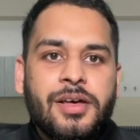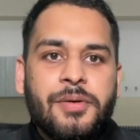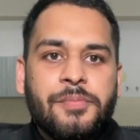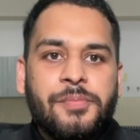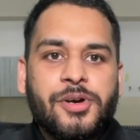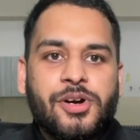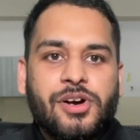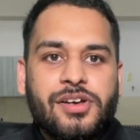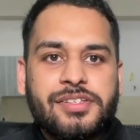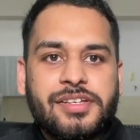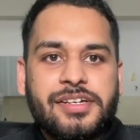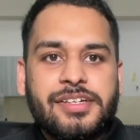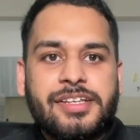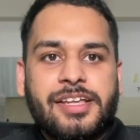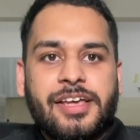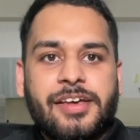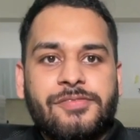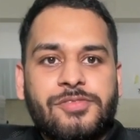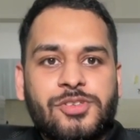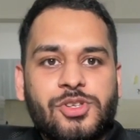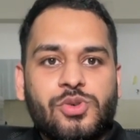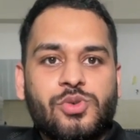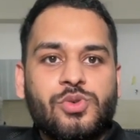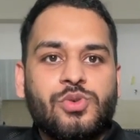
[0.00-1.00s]
because it
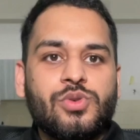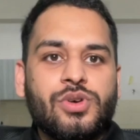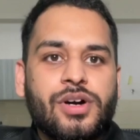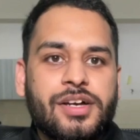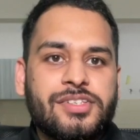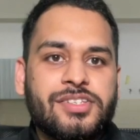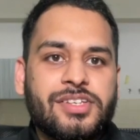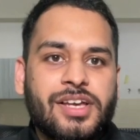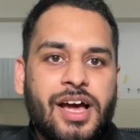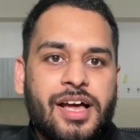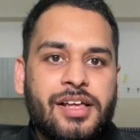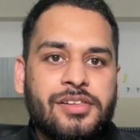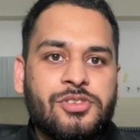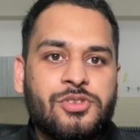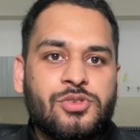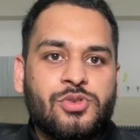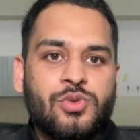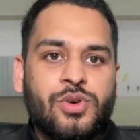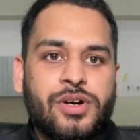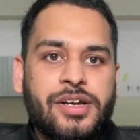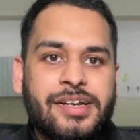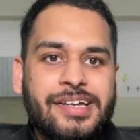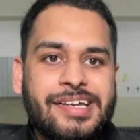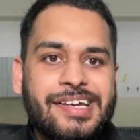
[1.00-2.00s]
gives you a chance
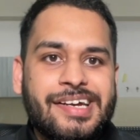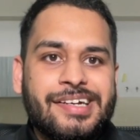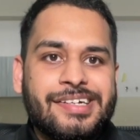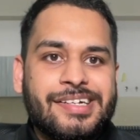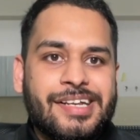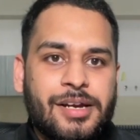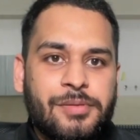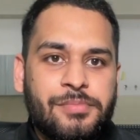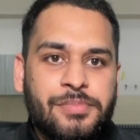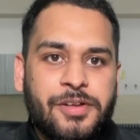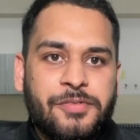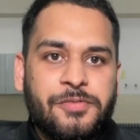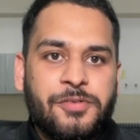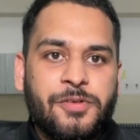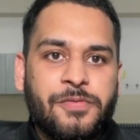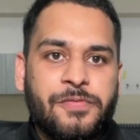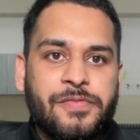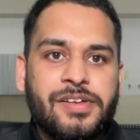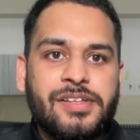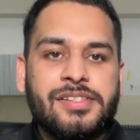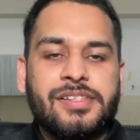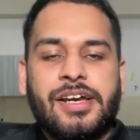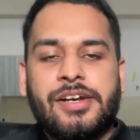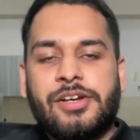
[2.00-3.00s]
to a reattempt if you
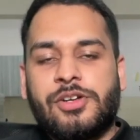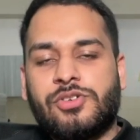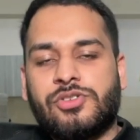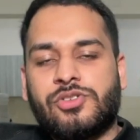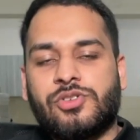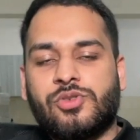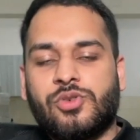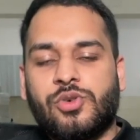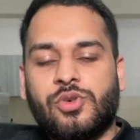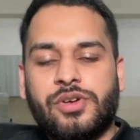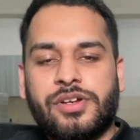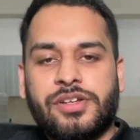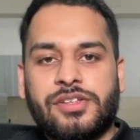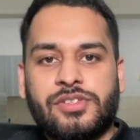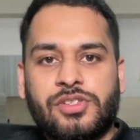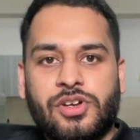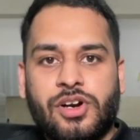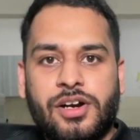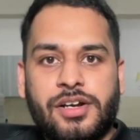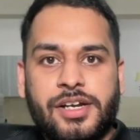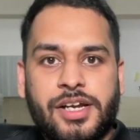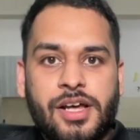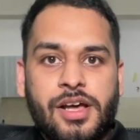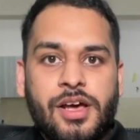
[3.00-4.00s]
feel that your score is
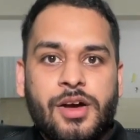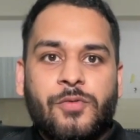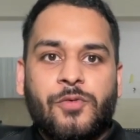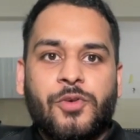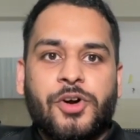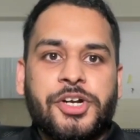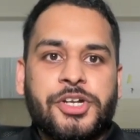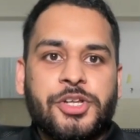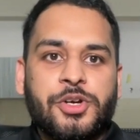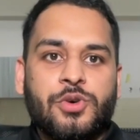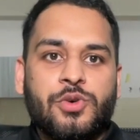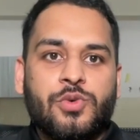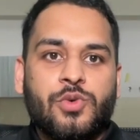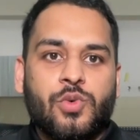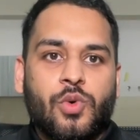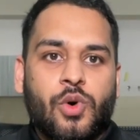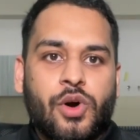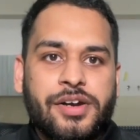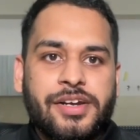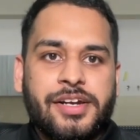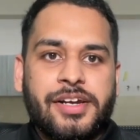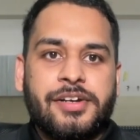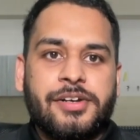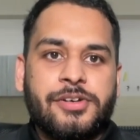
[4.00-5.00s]
not what you
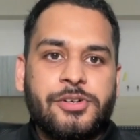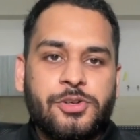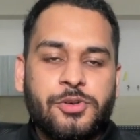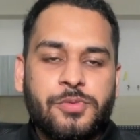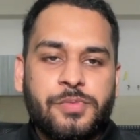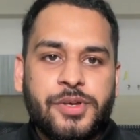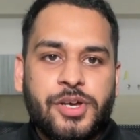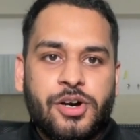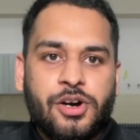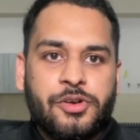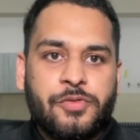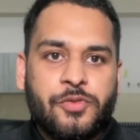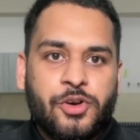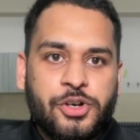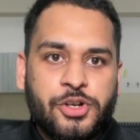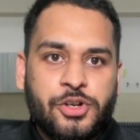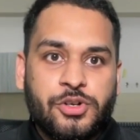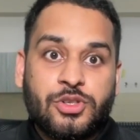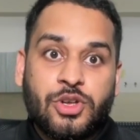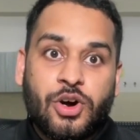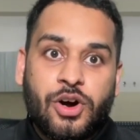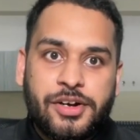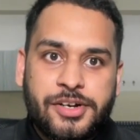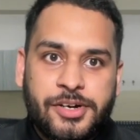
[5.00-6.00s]
wanted it to be or what you
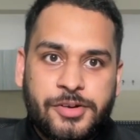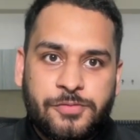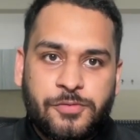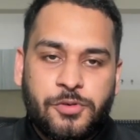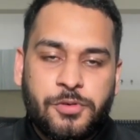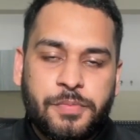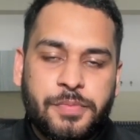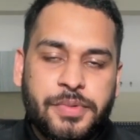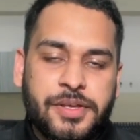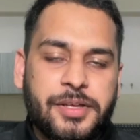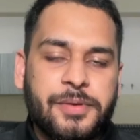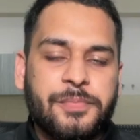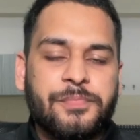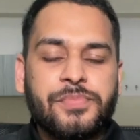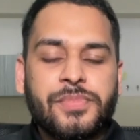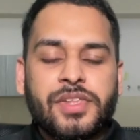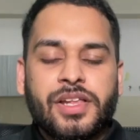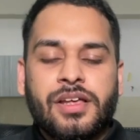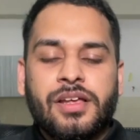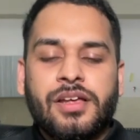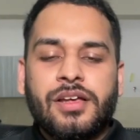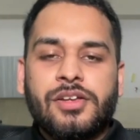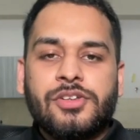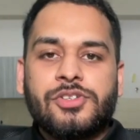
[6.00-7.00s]
thought it would be.
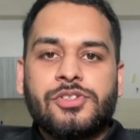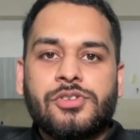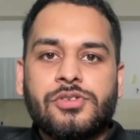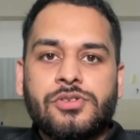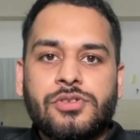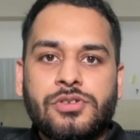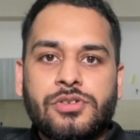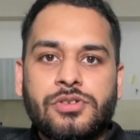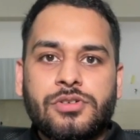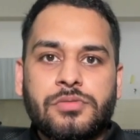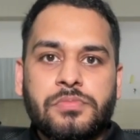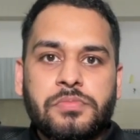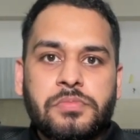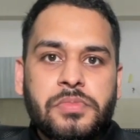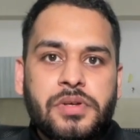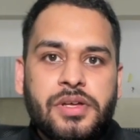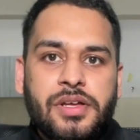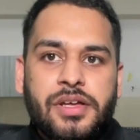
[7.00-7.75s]
So